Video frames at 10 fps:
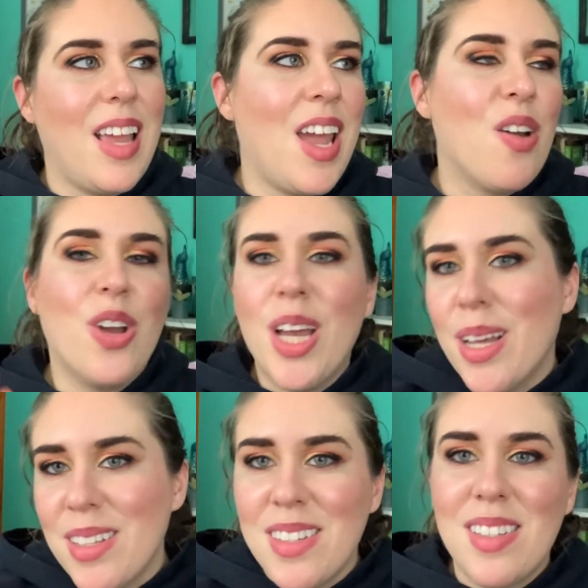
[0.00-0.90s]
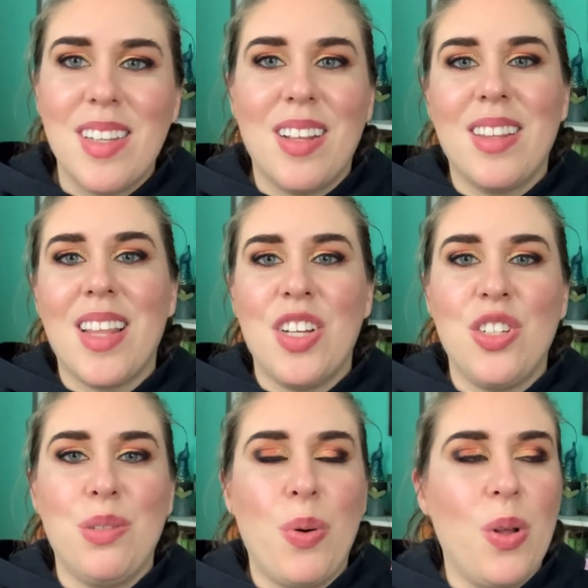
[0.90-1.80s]
areas that
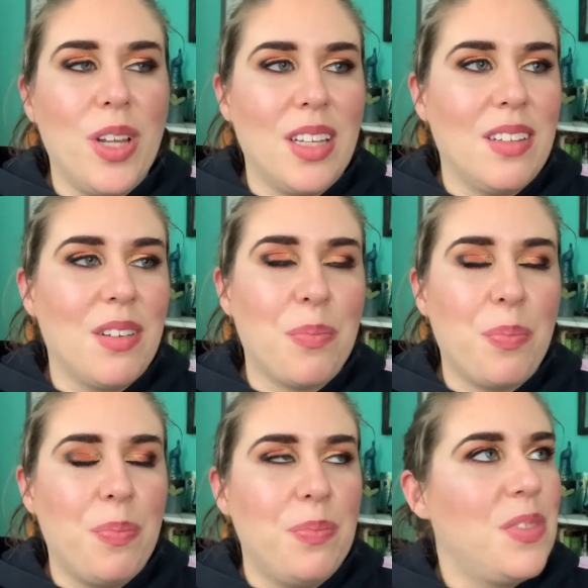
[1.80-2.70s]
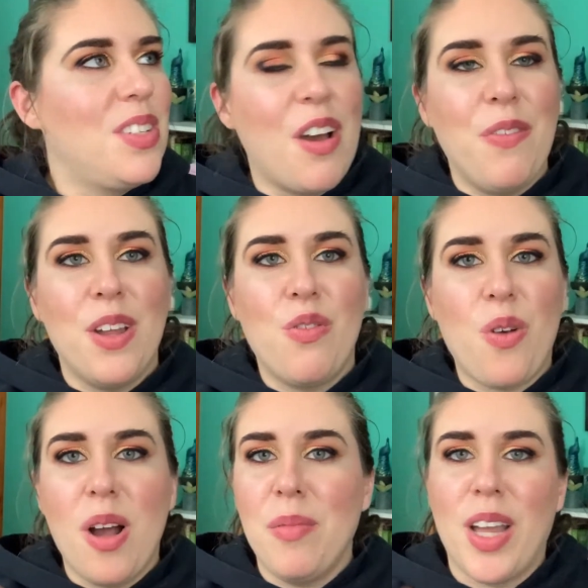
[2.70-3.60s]
she's pulling stuff in from.